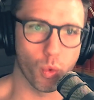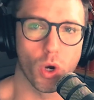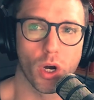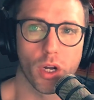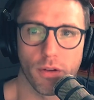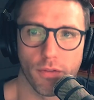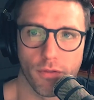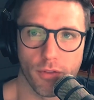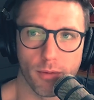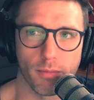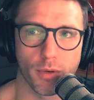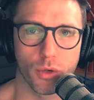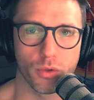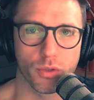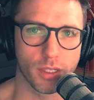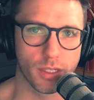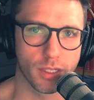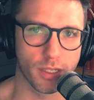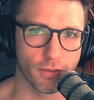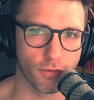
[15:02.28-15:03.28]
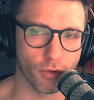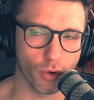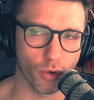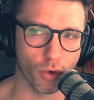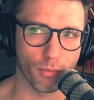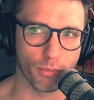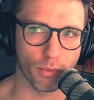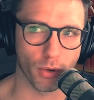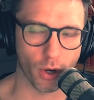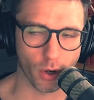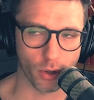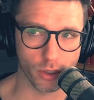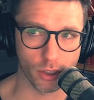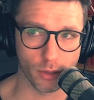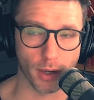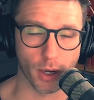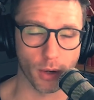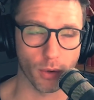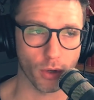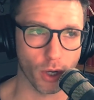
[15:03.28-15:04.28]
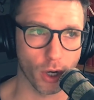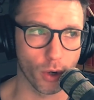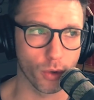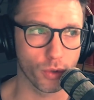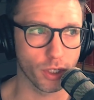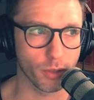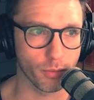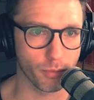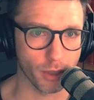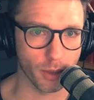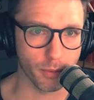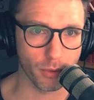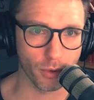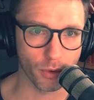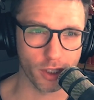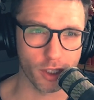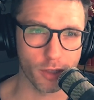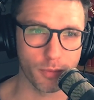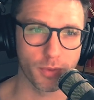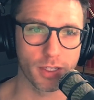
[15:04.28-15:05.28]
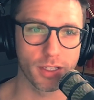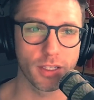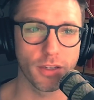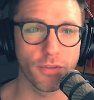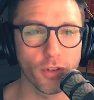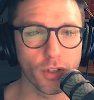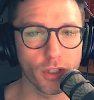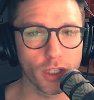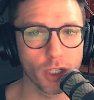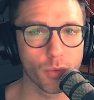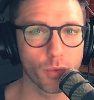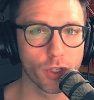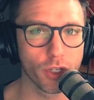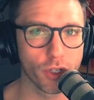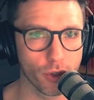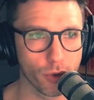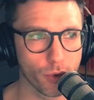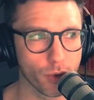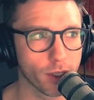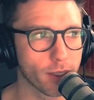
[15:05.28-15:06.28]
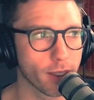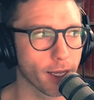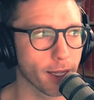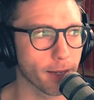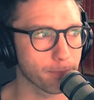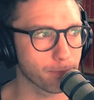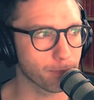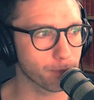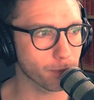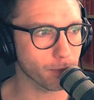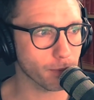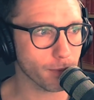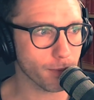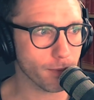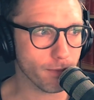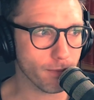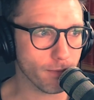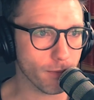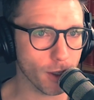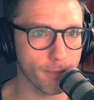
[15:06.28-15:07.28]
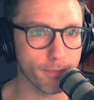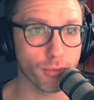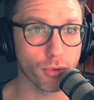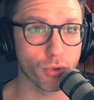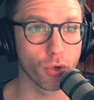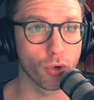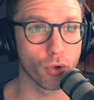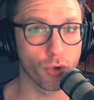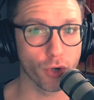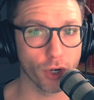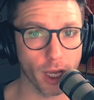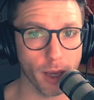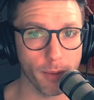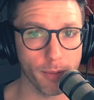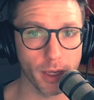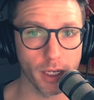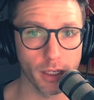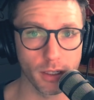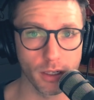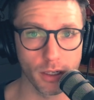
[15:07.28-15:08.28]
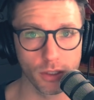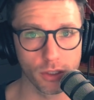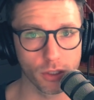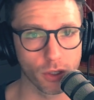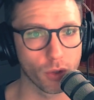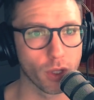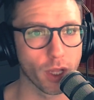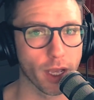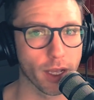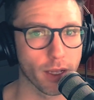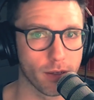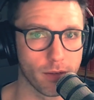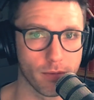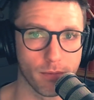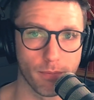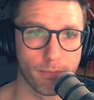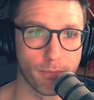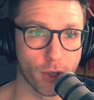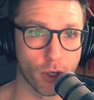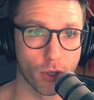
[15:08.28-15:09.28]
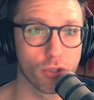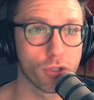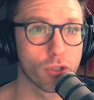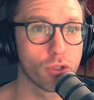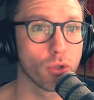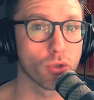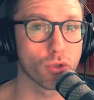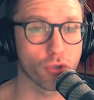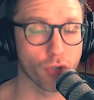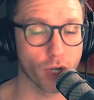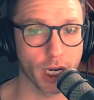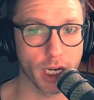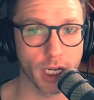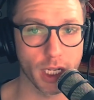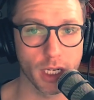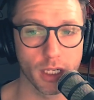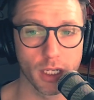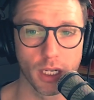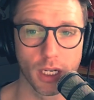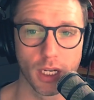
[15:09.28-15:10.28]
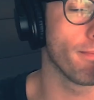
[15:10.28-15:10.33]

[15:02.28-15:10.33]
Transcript: one of the most difficult parts about coaching people, and specifically when you're doing like programming, so like personal training,